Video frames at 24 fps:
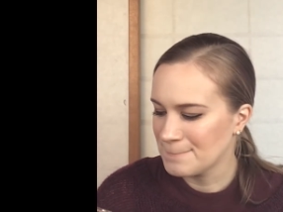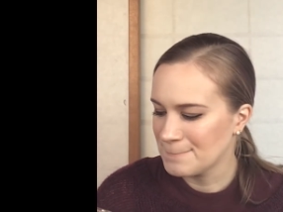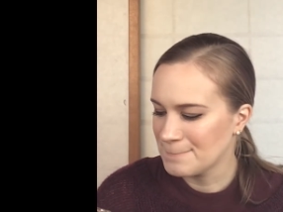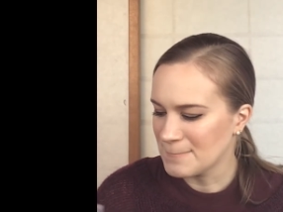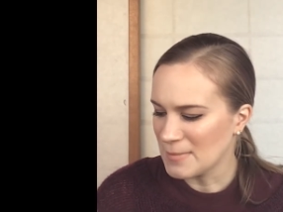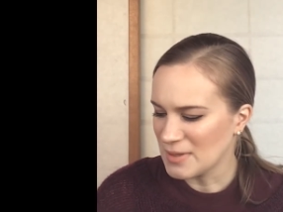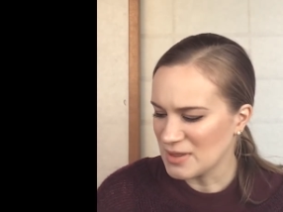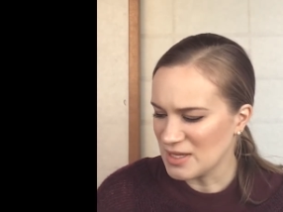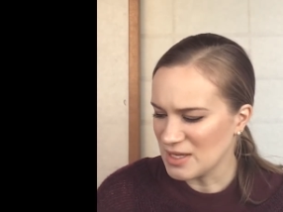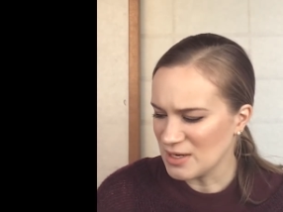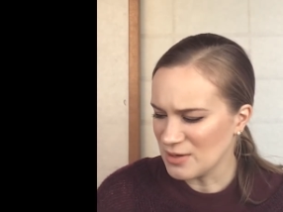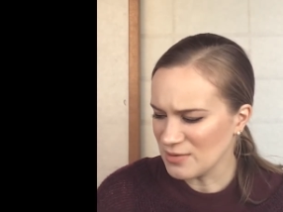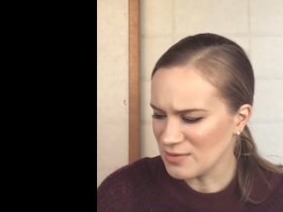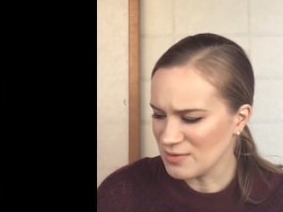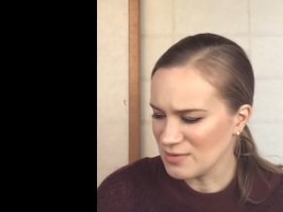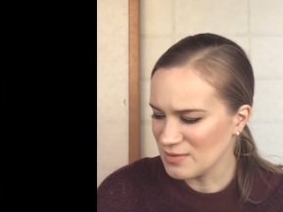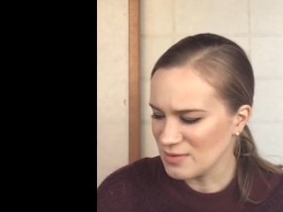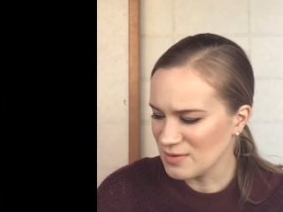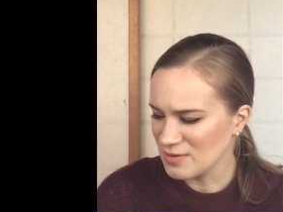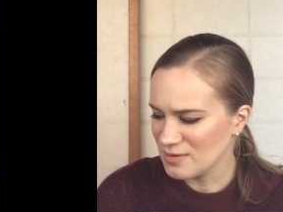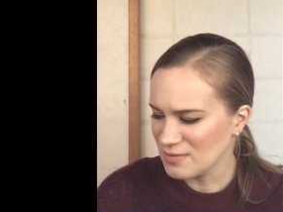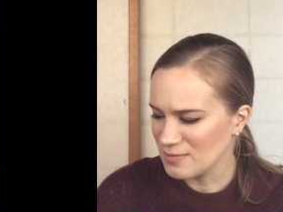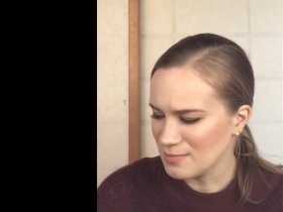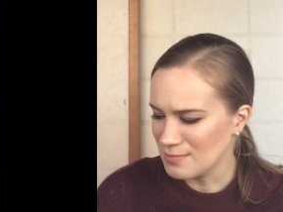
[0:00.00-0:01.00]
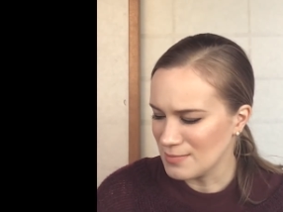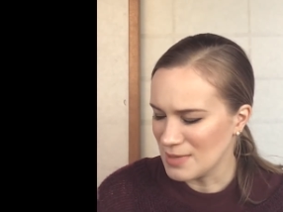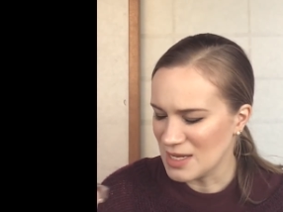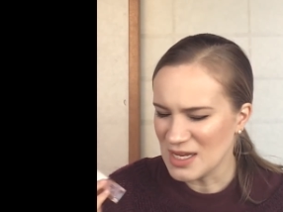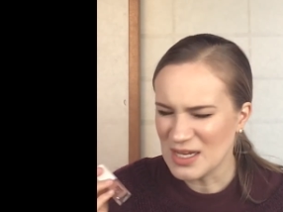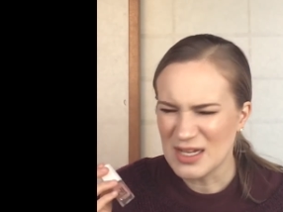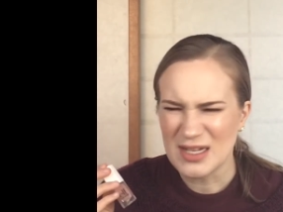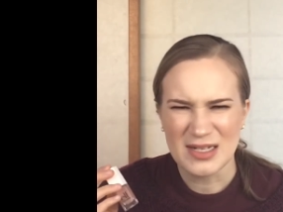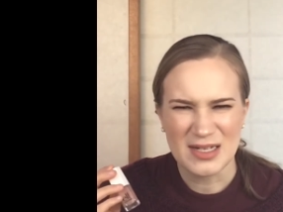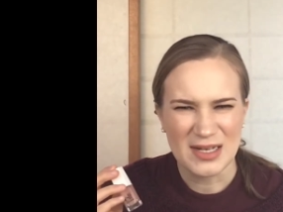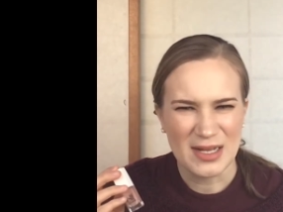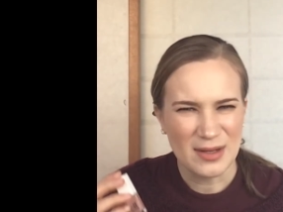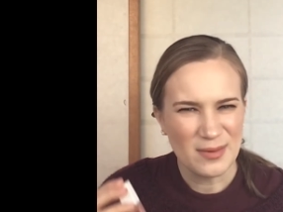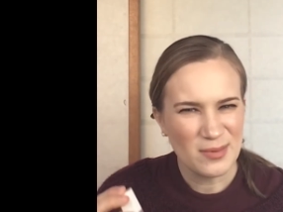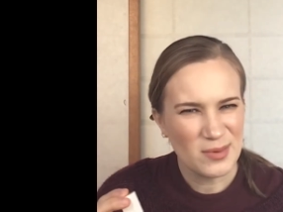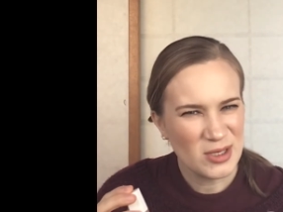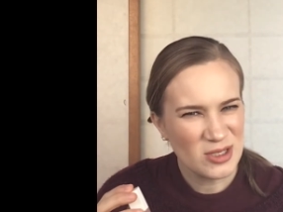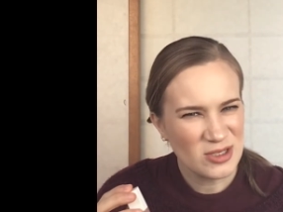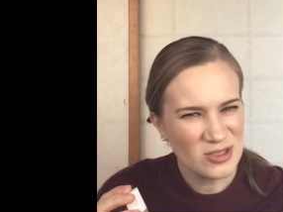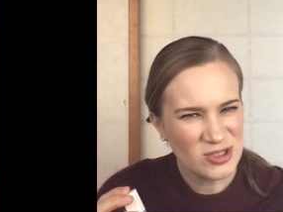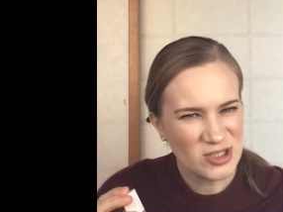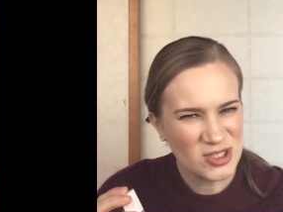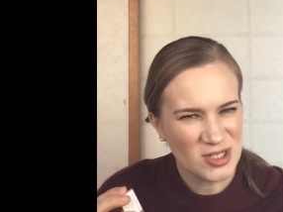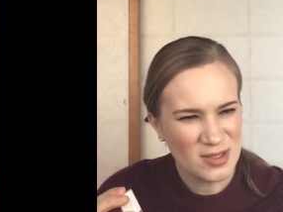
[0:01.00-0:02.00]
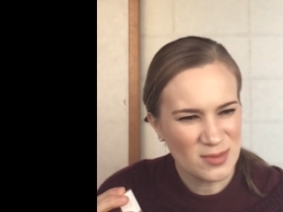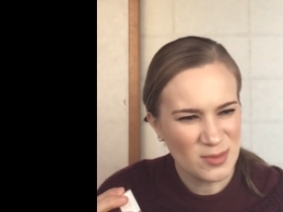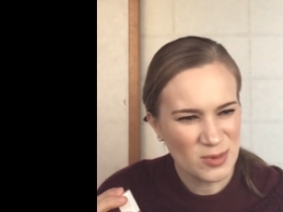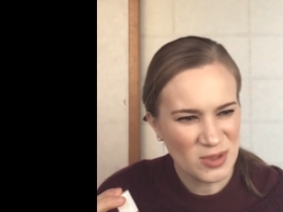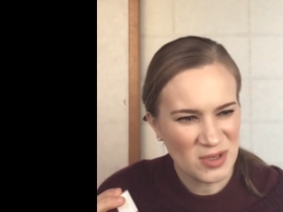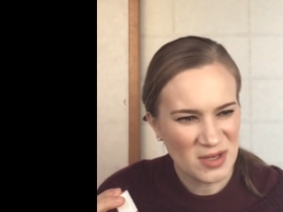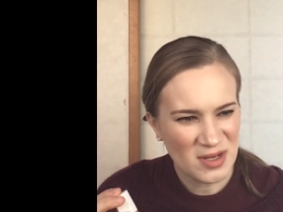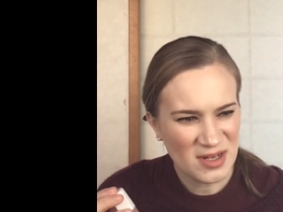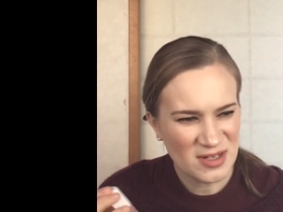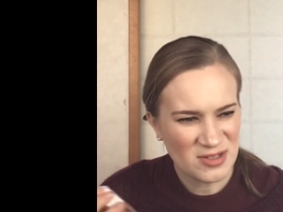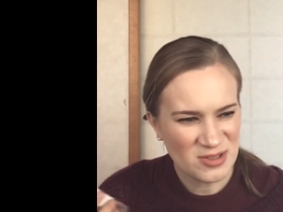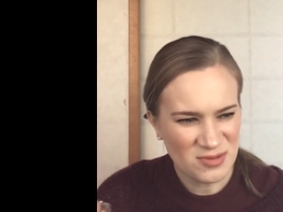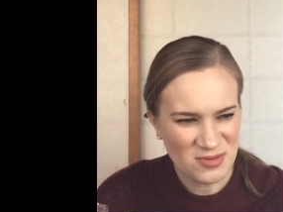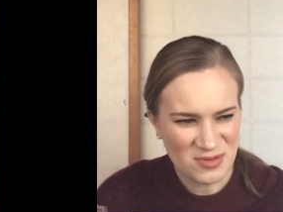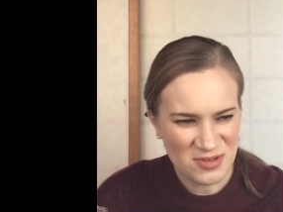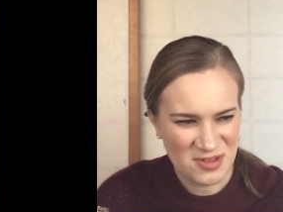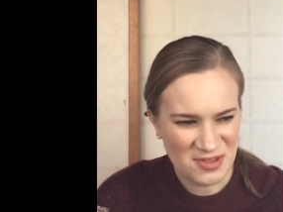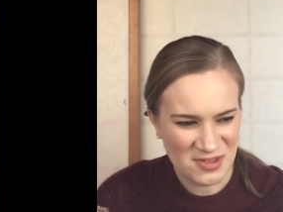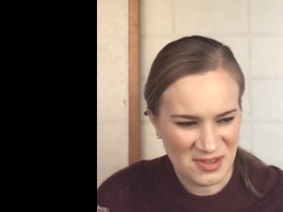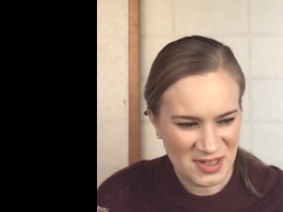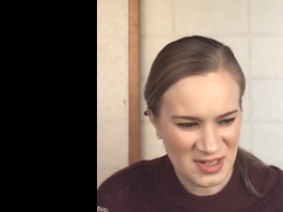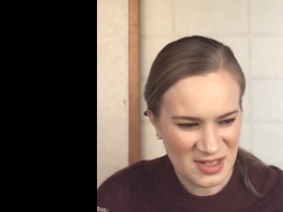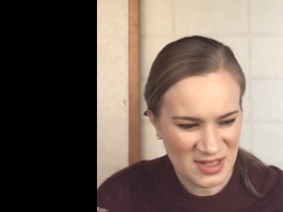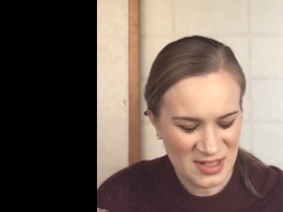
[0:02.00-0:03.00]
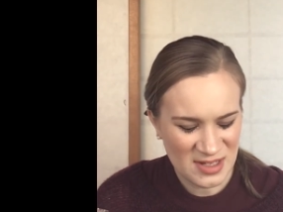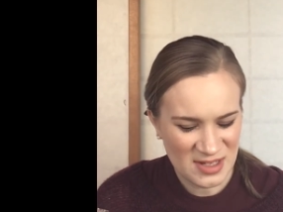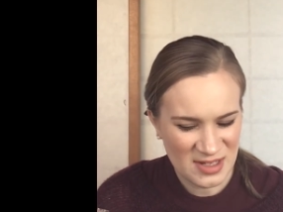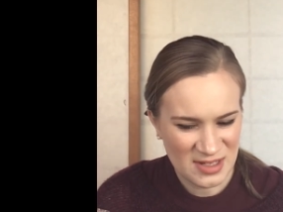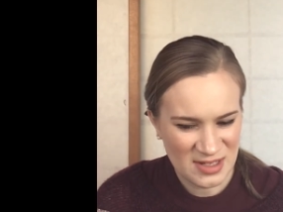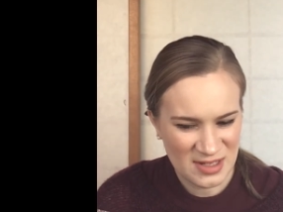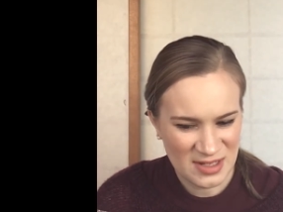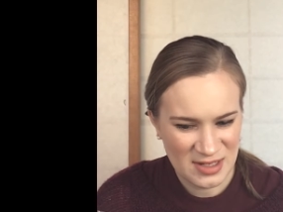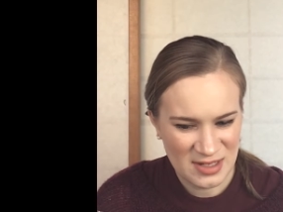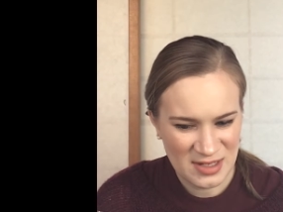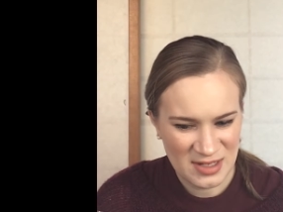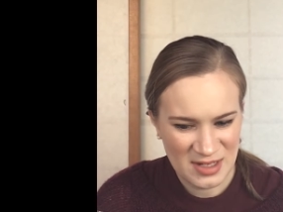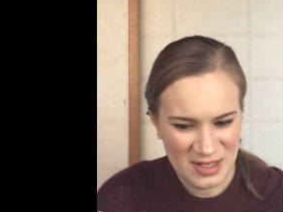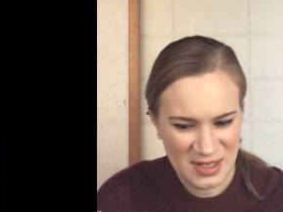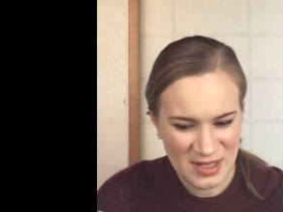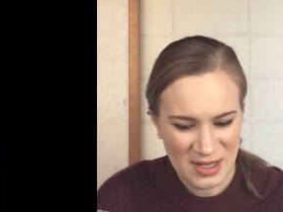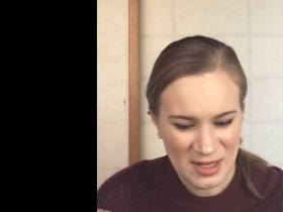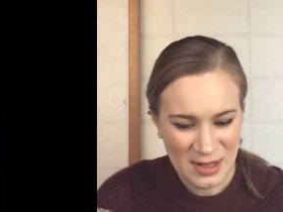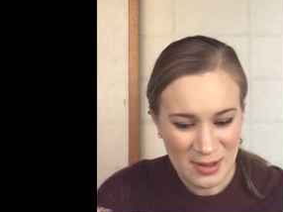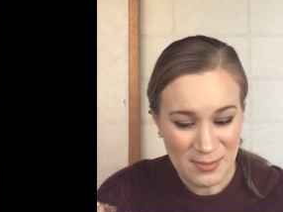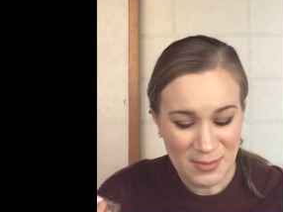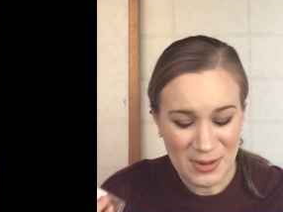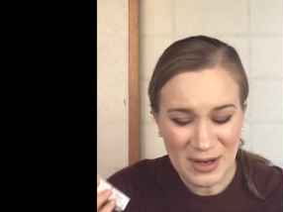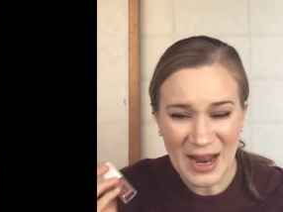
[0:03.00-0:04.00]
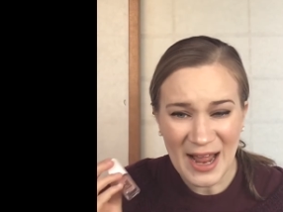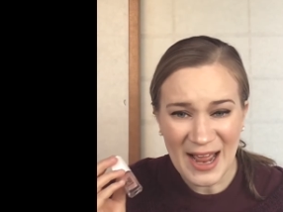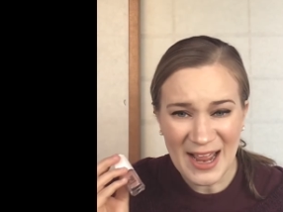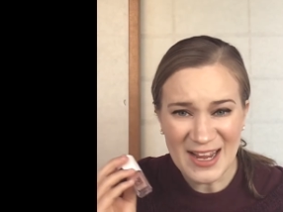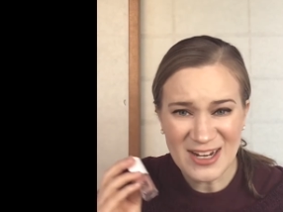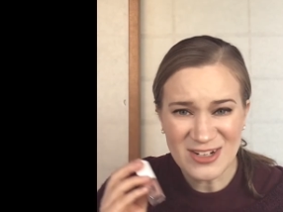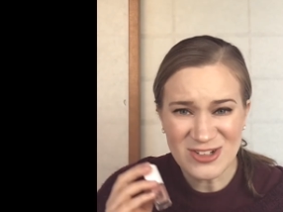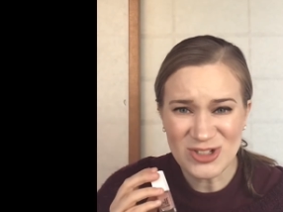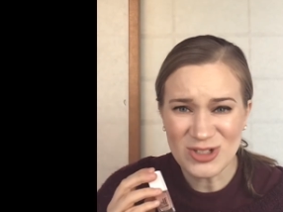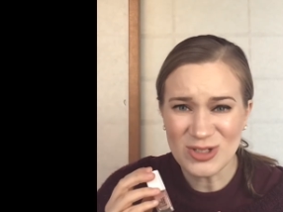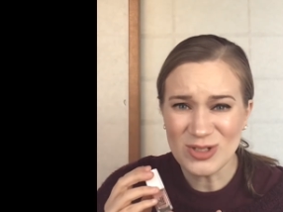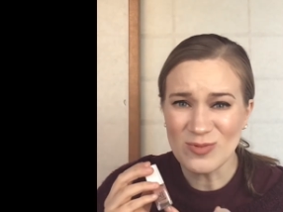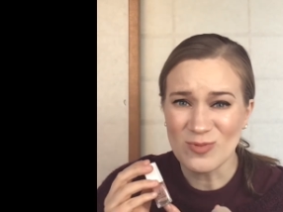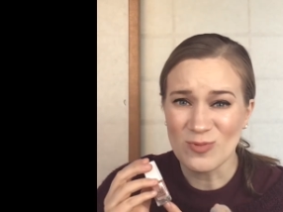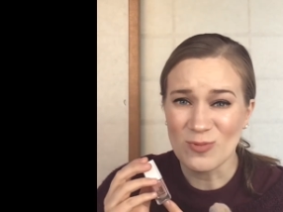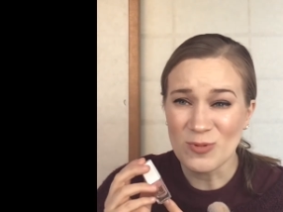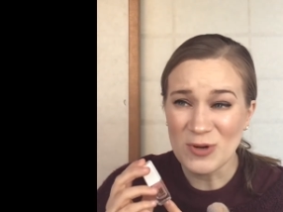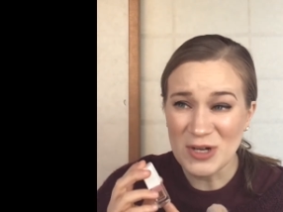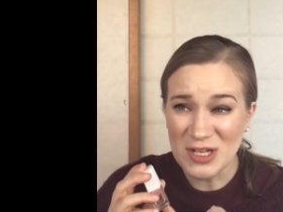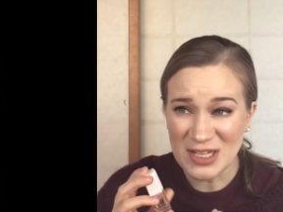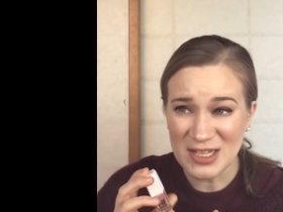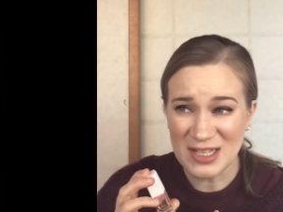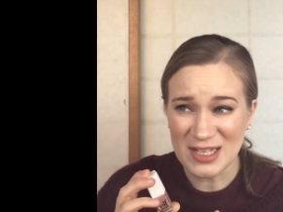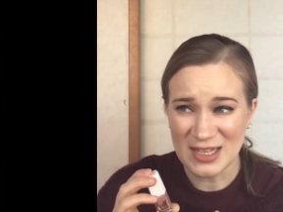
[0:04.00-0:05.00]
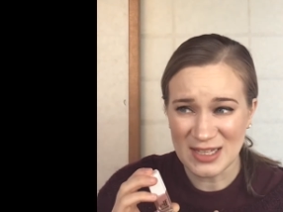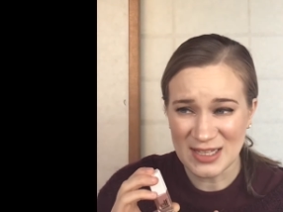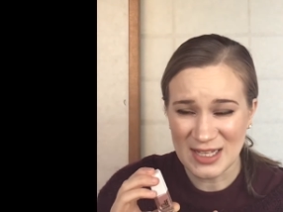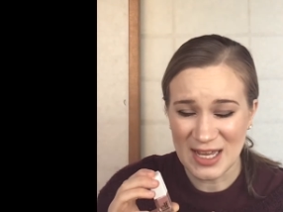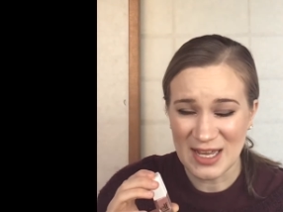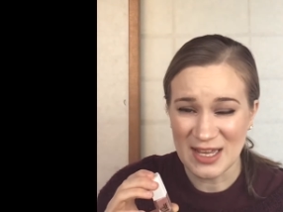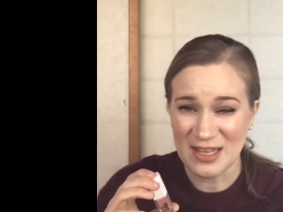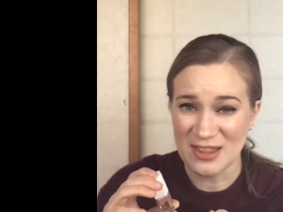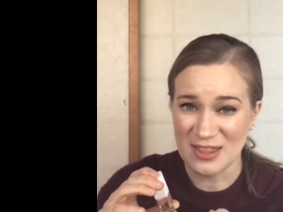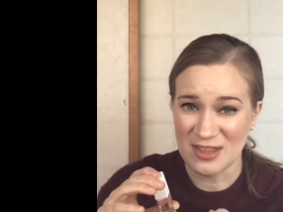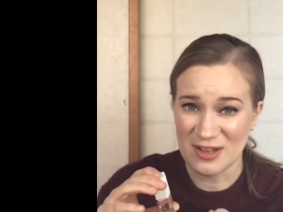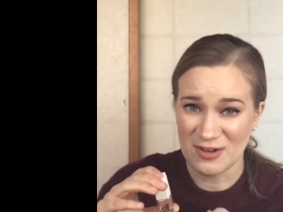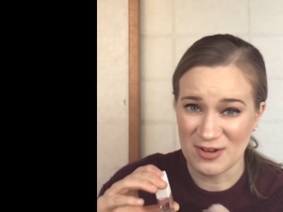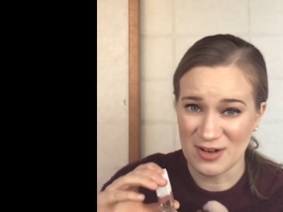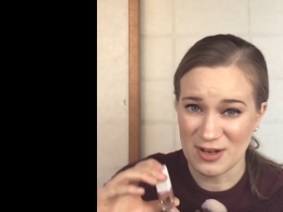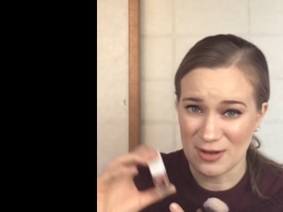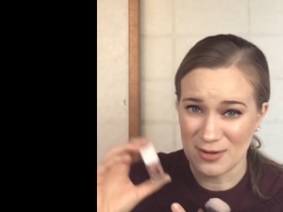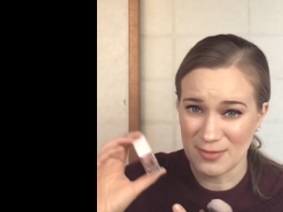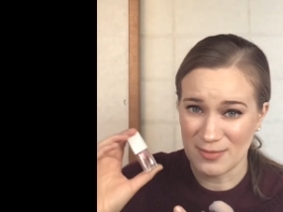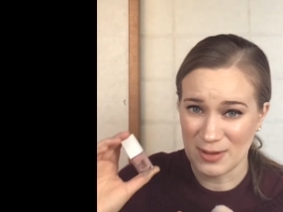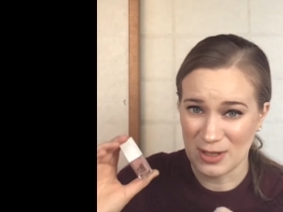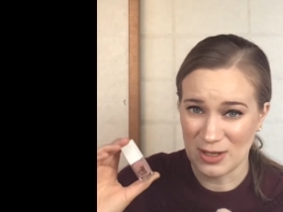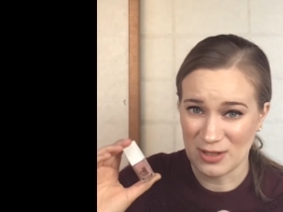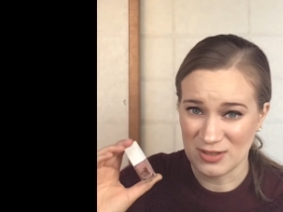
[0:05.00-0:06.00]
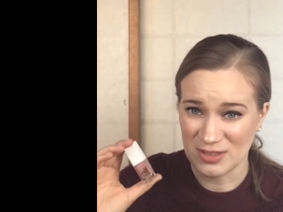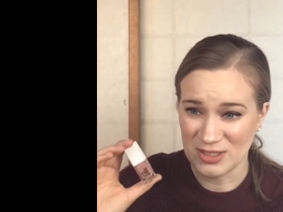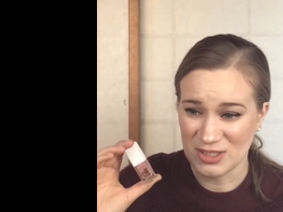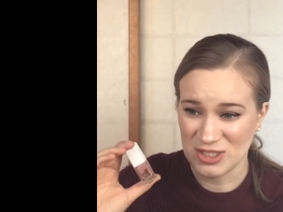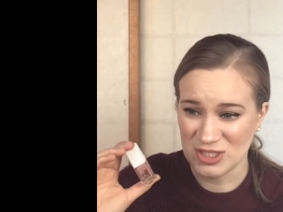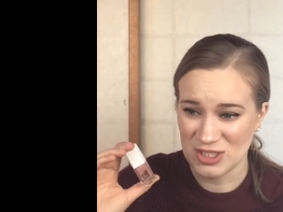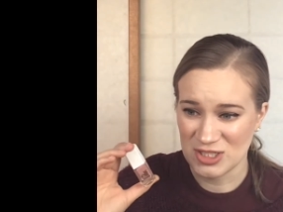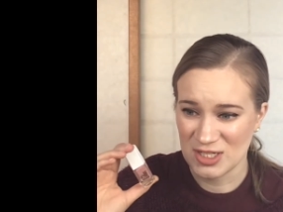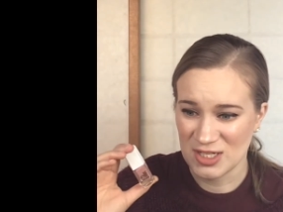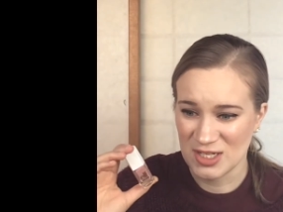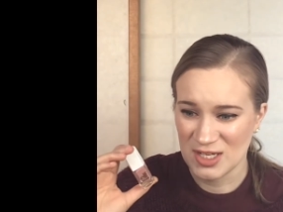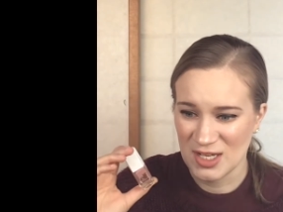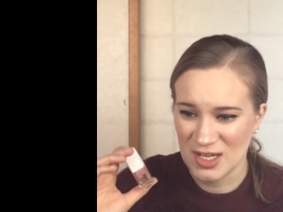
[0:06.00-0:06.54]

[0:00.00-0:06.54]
They don't make nail polish anymore, I don't think, but I actually really like their nail polish.